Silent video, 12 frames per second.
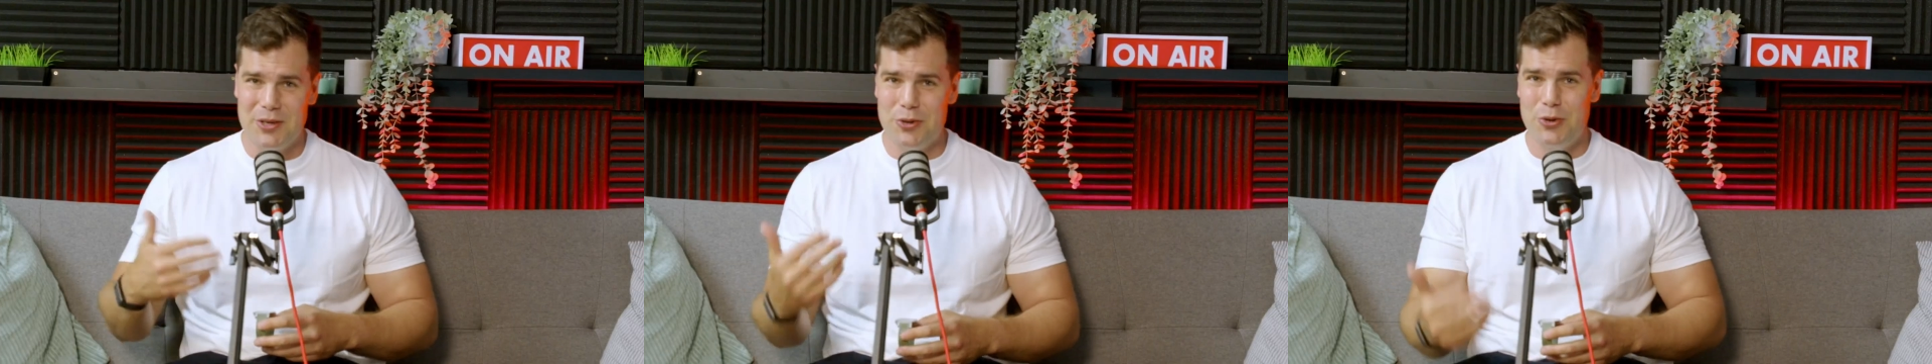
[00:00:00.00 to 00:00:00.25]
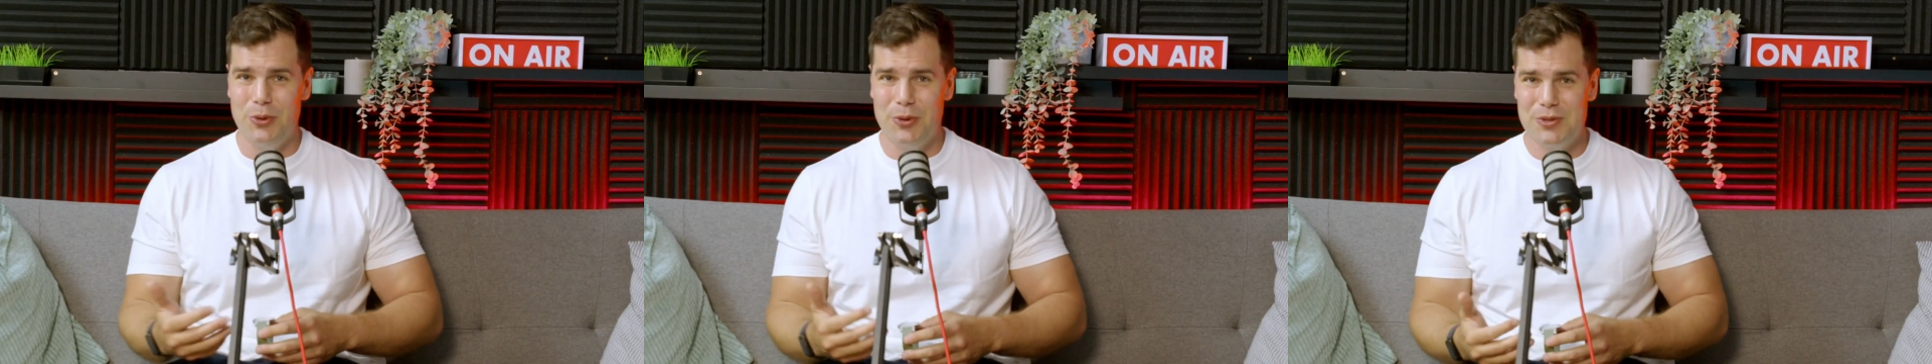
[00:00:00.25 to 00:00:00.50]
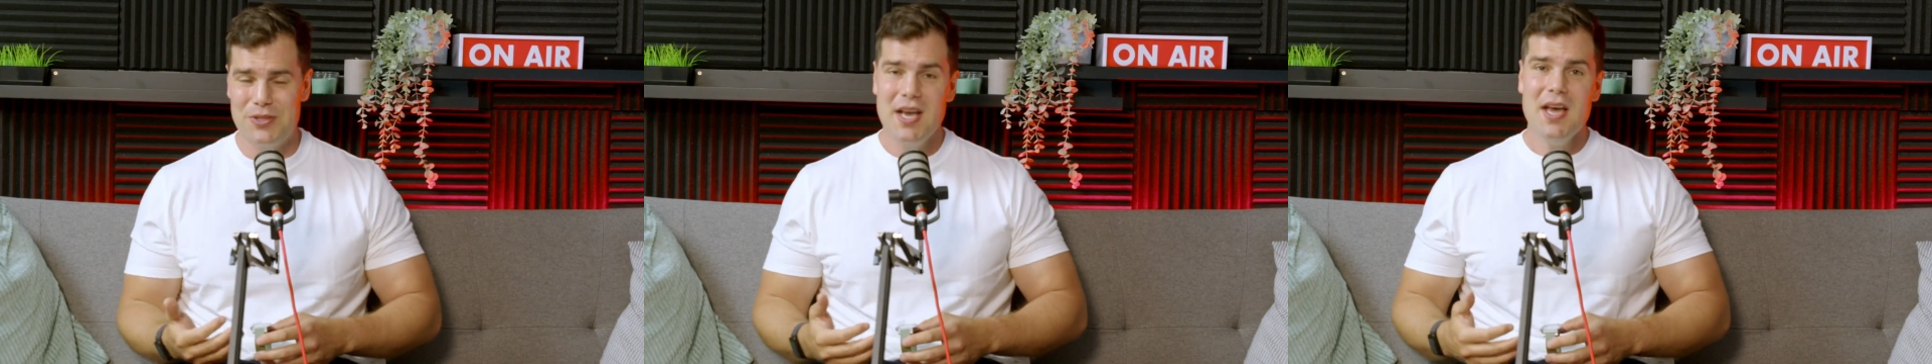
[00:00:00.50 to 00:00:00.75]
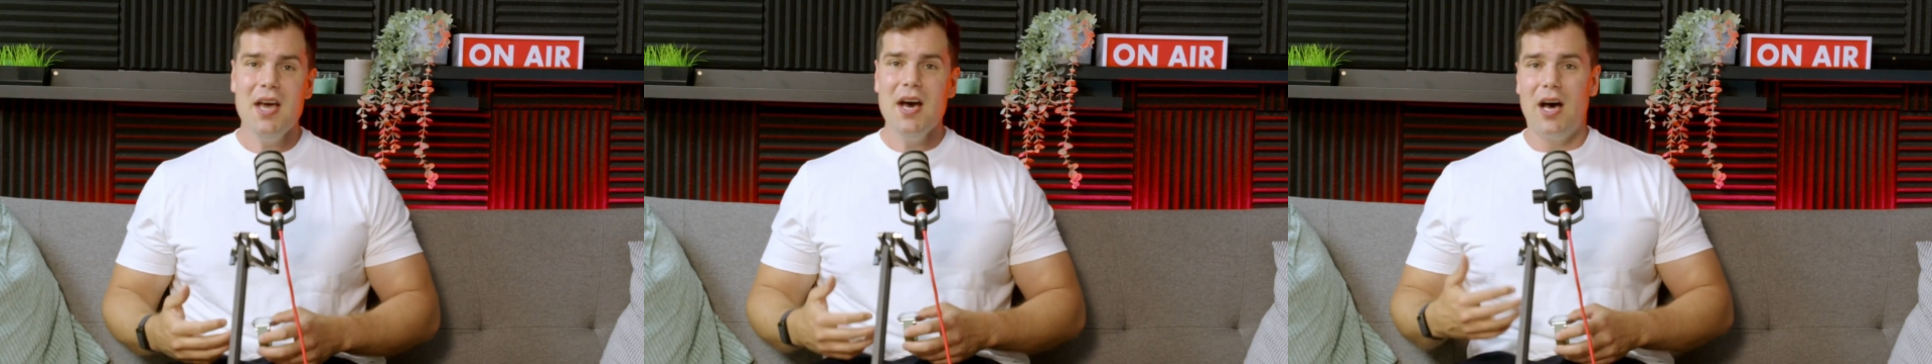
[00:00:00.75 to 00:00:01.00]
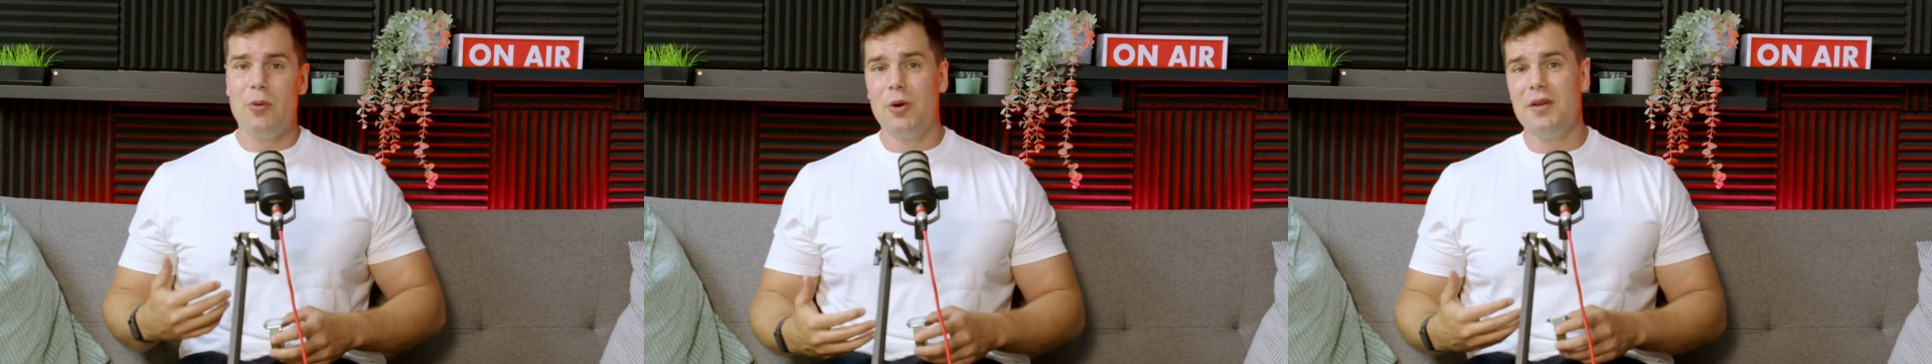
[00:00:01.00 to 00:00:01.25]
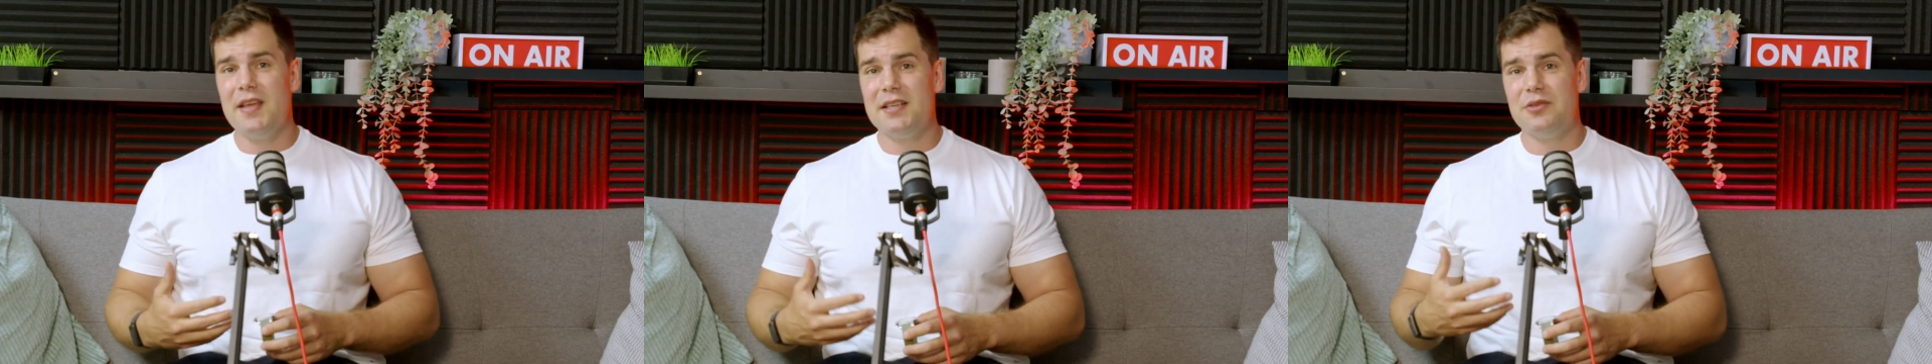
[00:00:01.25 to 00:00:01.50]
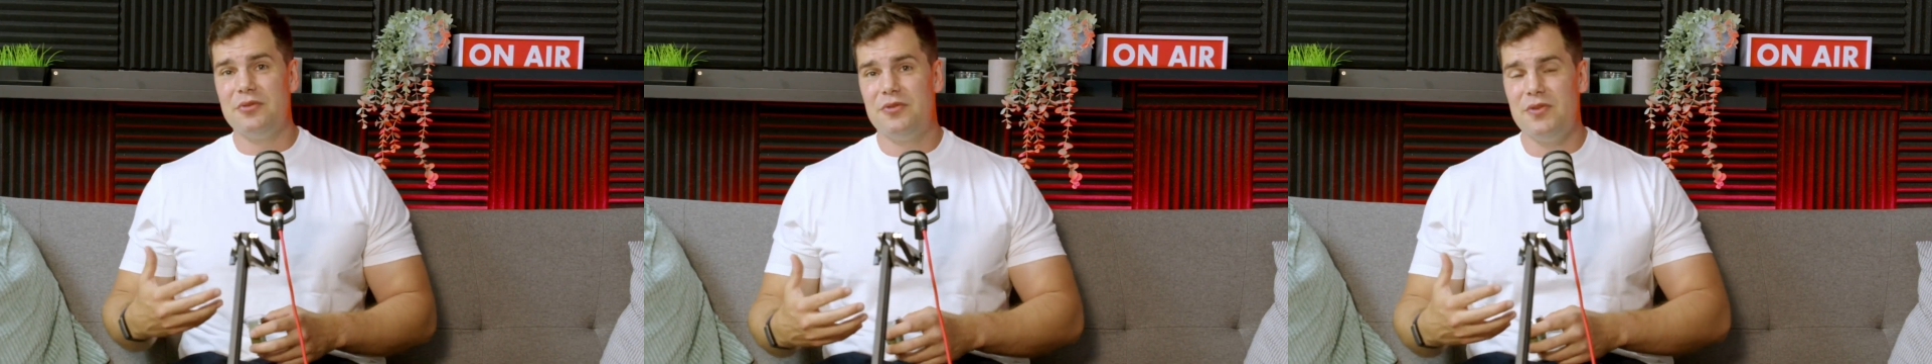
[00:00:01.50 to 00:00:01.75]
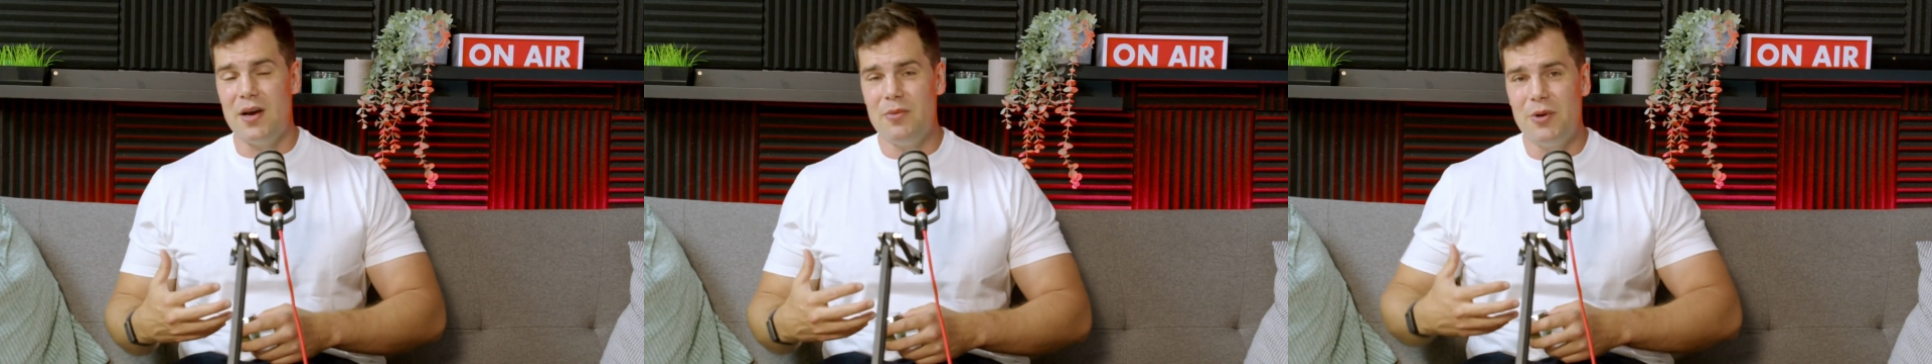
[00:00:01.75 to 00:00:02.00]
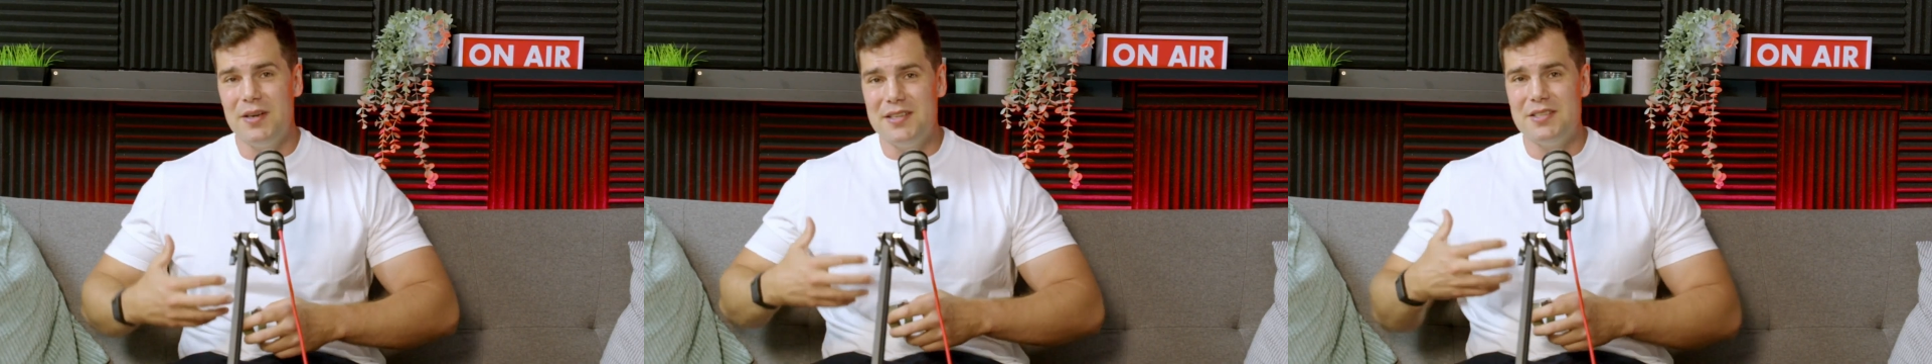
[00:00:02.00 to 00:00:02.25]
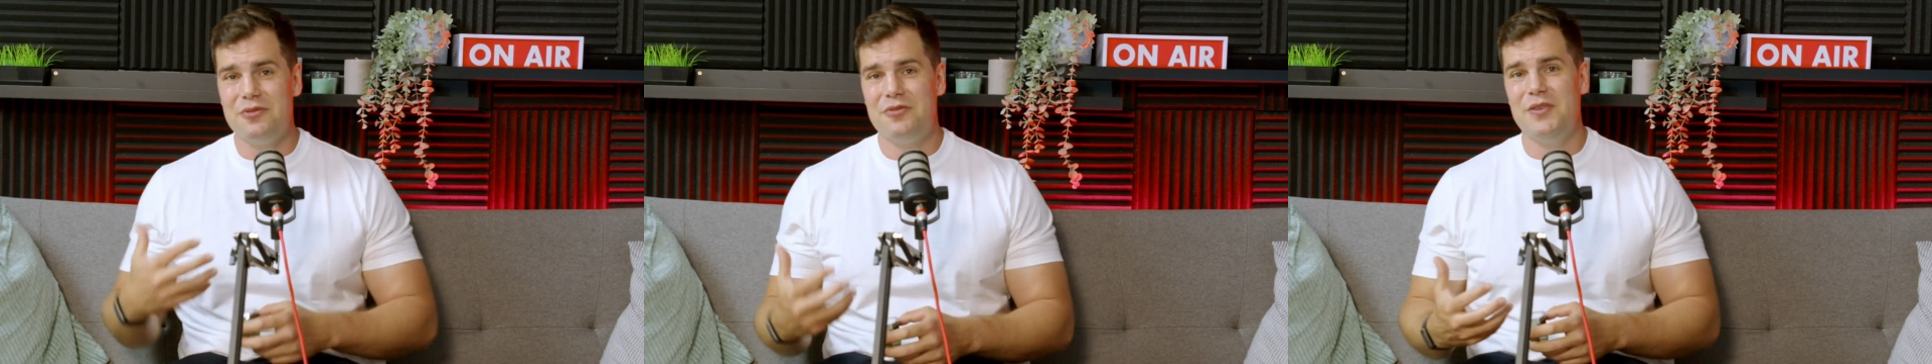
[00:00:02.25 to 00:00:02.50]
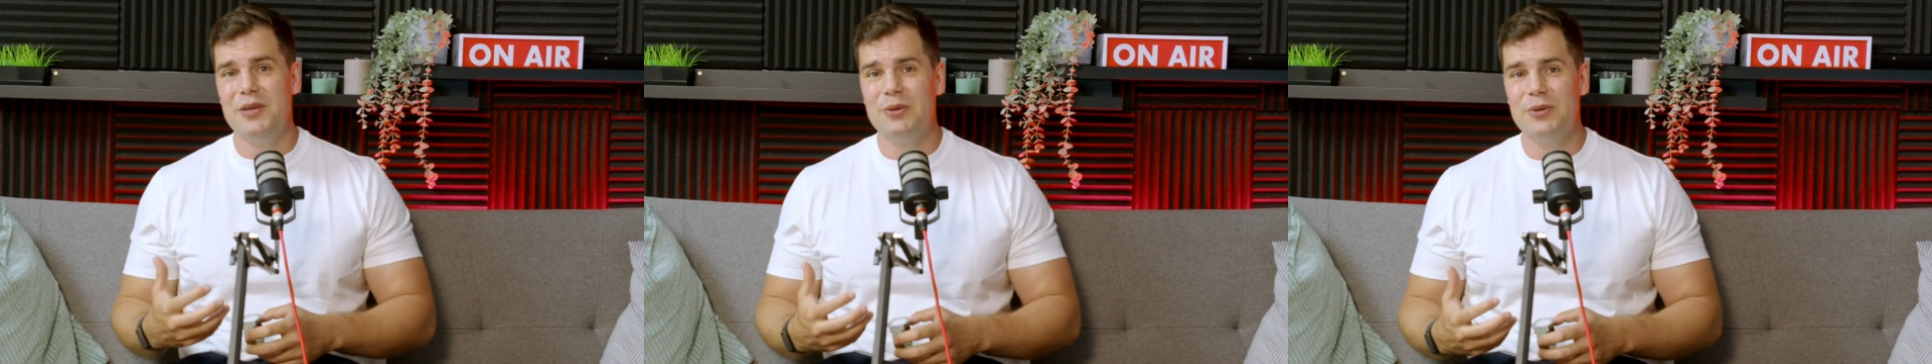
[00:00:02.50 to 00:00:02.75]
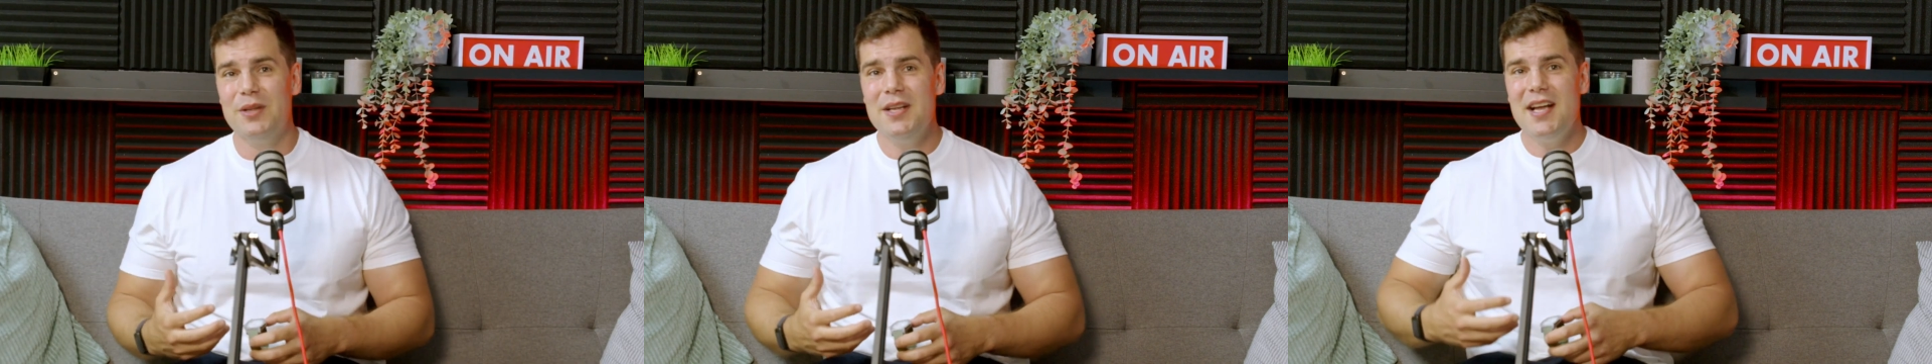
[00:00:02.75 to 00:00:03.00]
quartz, I wanted it to feel